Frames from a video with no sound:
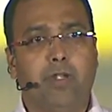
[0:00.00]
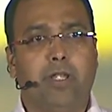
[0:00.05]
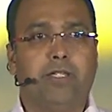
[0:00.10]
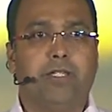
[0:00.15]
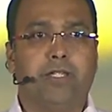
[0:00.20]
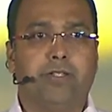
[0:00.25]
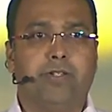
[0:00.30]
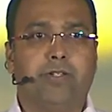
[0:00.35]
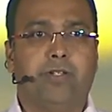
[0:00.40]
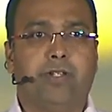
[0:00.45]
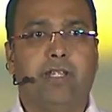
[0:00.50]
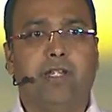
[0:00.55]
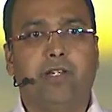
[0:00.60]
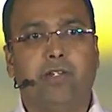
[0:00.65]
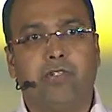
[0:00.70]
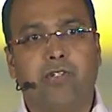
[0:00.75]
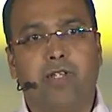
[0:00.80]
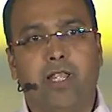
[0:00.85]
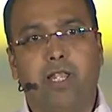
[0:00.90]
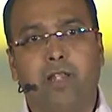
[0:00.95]
it does it in
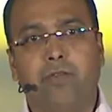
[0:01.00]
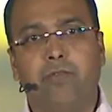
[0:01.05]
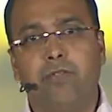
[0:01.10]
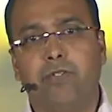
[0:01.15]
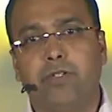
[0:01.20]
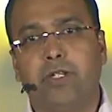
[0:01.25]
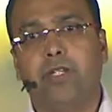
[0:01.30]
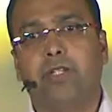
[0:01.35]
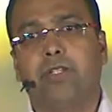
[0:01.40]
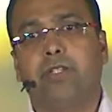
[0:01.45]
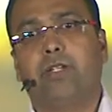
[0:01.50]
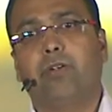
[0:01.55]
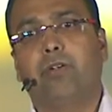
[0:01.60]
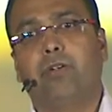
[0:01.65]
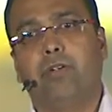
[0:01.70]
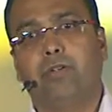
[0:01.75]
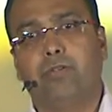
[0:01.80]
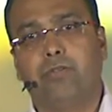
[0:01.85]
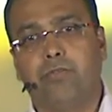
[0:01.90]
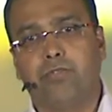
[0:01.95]
English language, and it's going
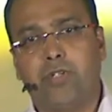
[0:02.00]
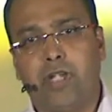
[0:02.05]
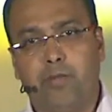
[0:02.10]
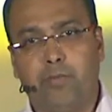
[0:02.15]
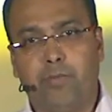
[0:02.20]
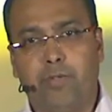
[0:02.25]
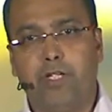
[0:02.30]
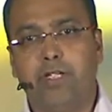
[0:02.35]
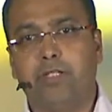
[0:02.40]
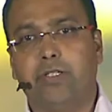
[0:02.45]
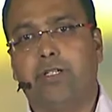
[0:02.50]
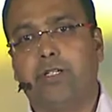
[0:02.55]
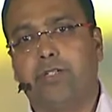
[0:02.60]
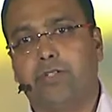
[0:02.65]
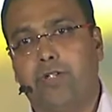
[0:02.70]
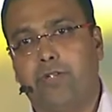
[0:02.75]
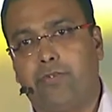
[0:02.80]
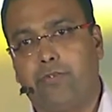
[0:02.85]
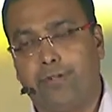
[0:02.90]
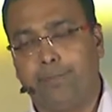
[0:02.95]
to do Japanese and
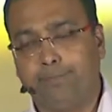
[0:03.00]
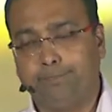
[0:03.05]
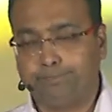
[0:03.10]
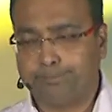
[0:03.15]
etc.